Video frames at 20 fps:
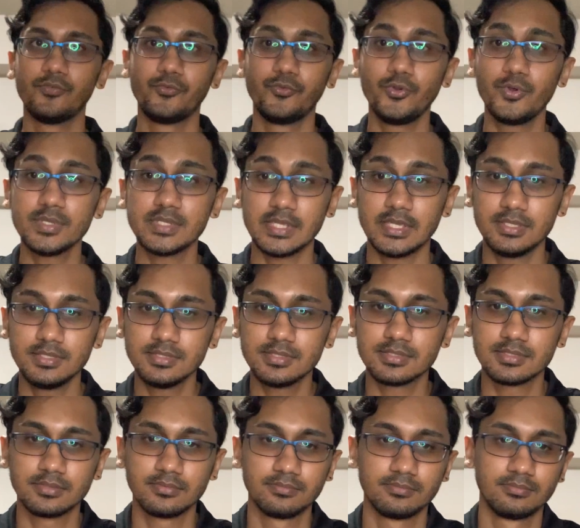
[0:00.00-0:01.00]
Roses
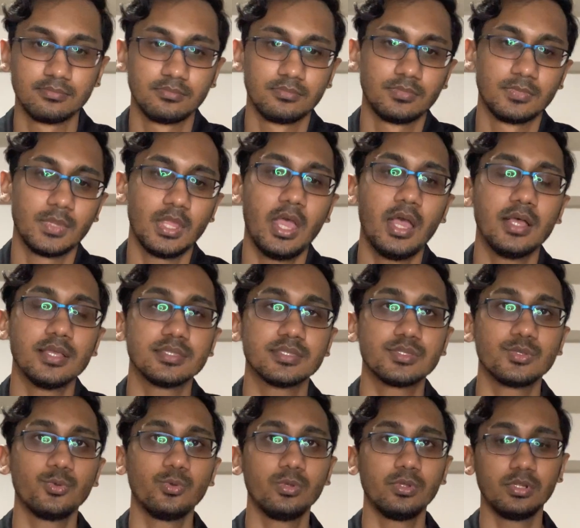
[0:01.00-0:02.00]
are
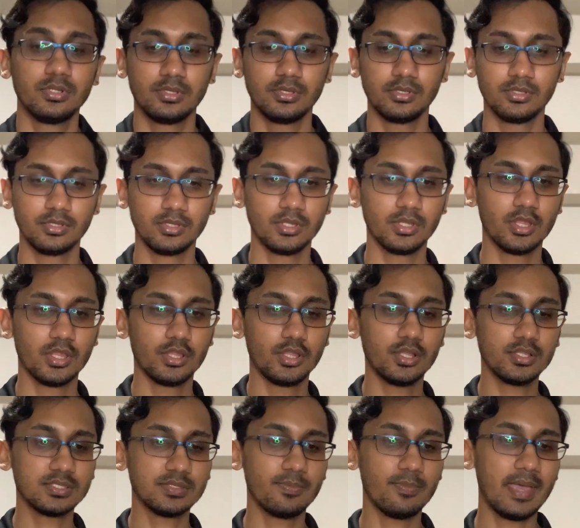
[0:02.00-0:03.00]
sold
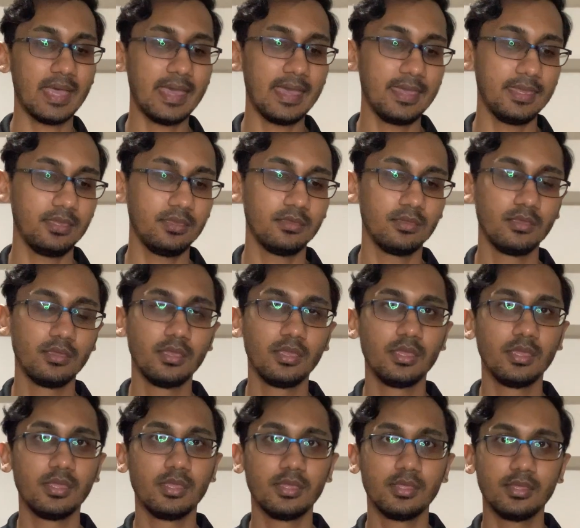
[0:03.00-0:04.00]
not by
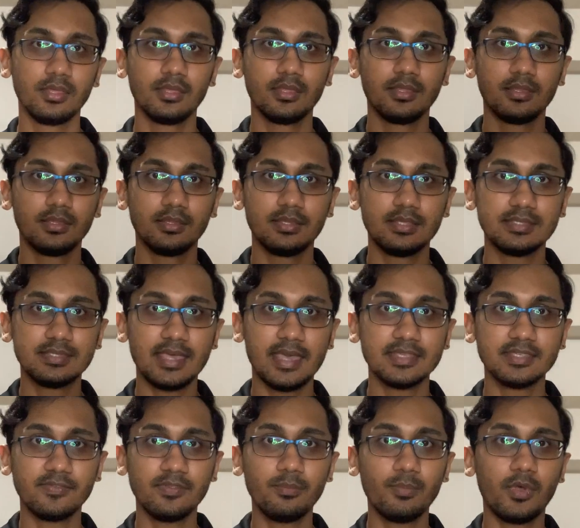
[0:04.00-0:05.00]
the
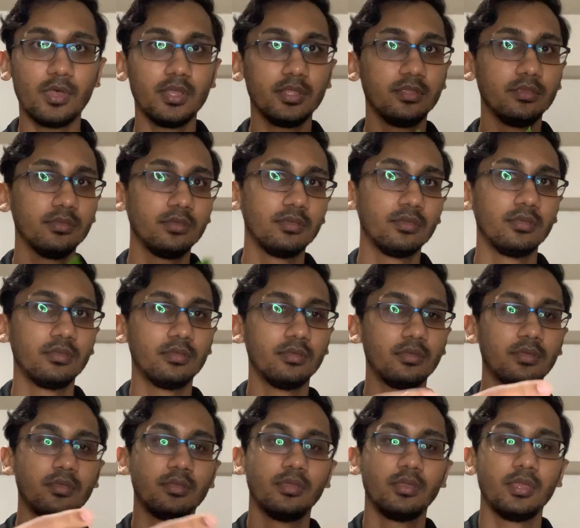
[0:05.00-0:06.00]
size of the bud,
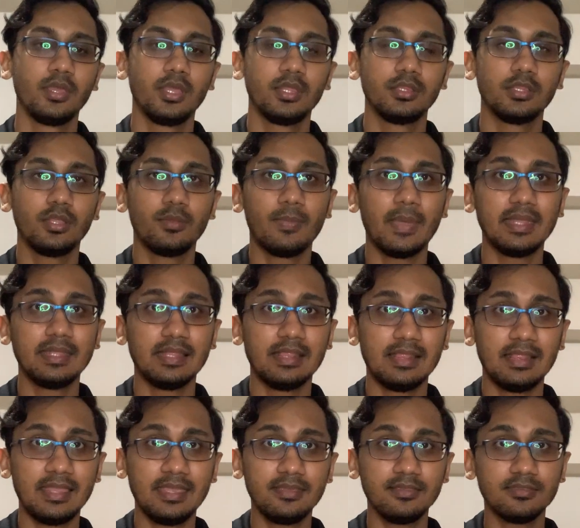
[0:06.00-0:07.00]
not by the
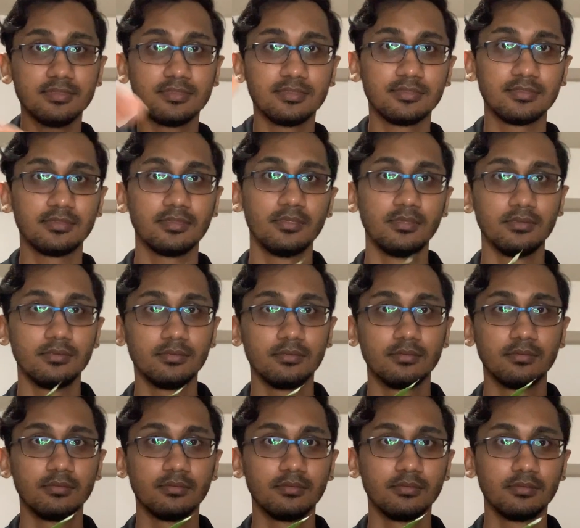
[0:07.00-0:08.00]
length
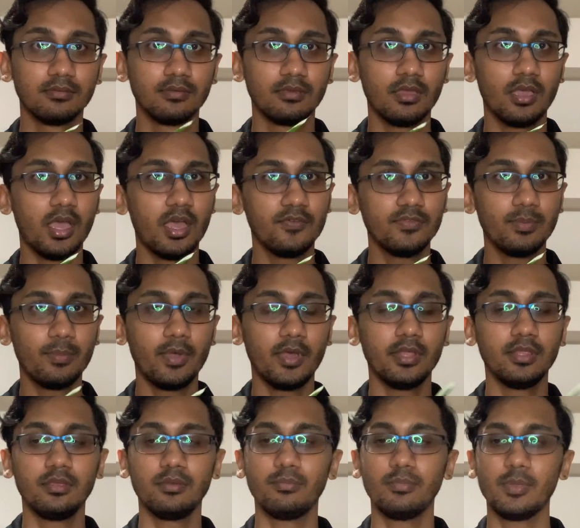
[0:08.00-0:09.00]
of the
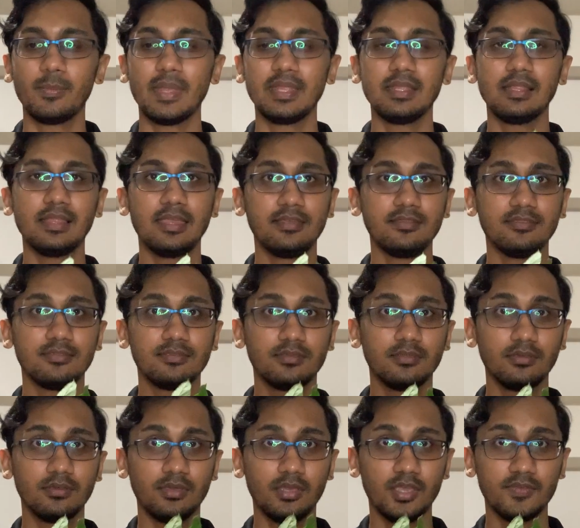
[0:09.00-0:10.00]
bud, but by the length
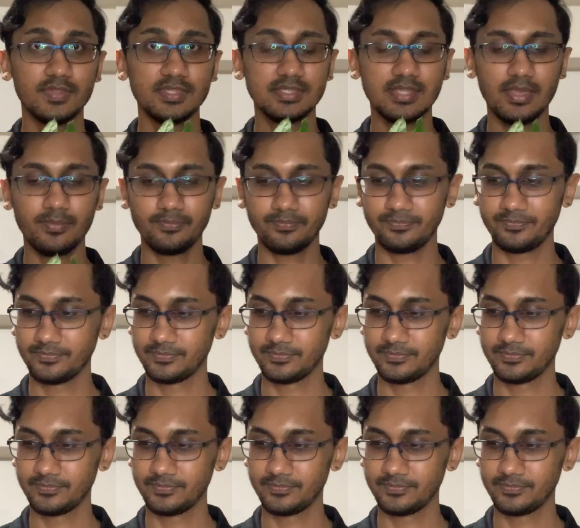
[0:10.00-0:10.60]
of the stem.